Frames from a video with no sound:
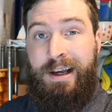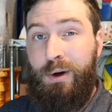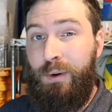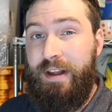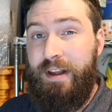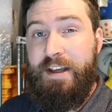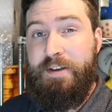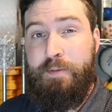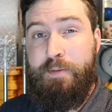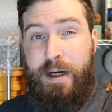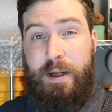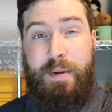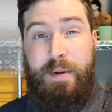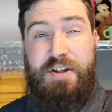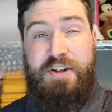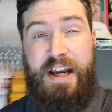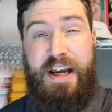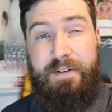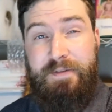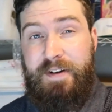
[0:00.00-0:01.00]
Well, that's pretty
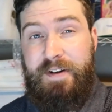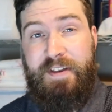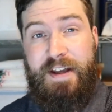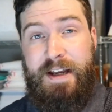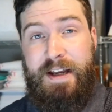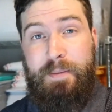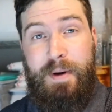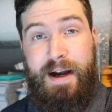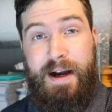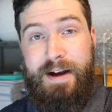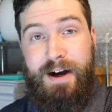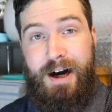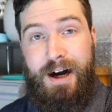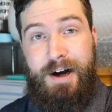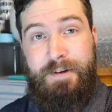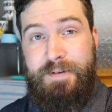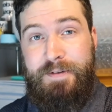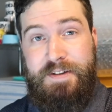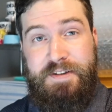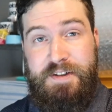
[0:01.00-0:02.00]
much everything in my
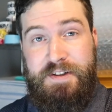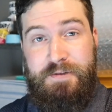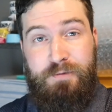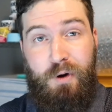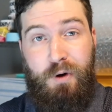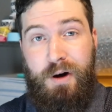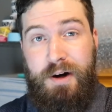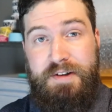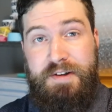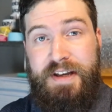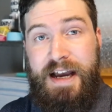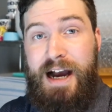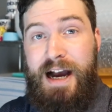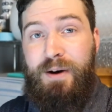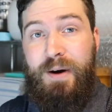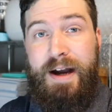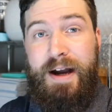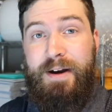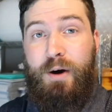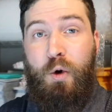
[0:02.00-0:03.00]
office as far as
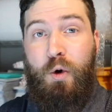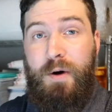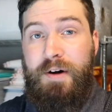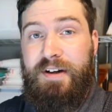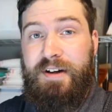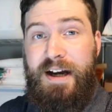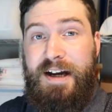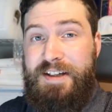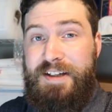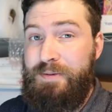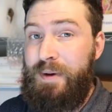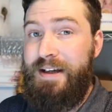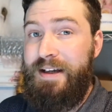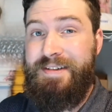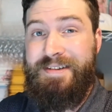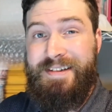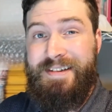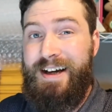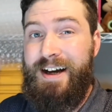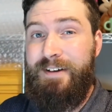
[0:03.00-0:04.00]
how I organize my
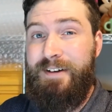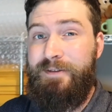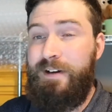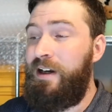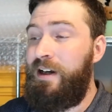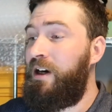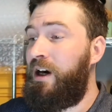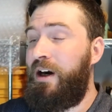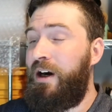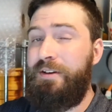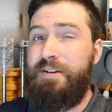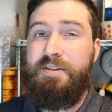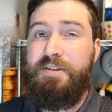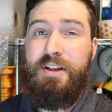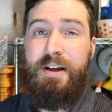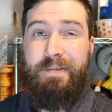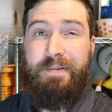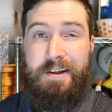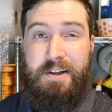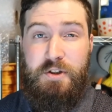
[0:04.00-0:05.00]
stuff, all the
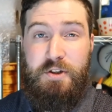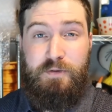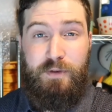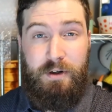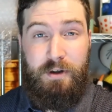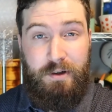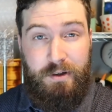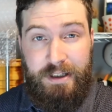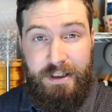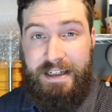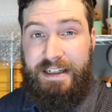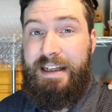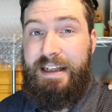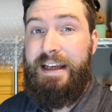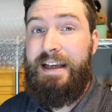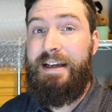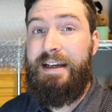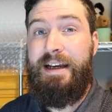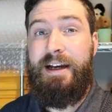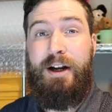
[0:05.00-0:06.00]
stuff I use for
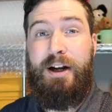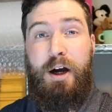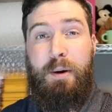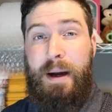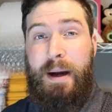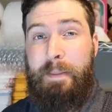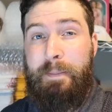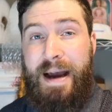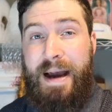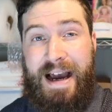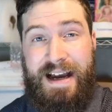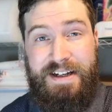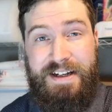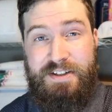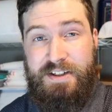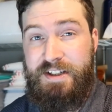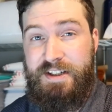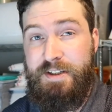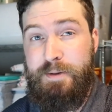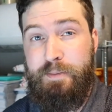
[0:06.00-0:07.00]
cleaning, and all my packaging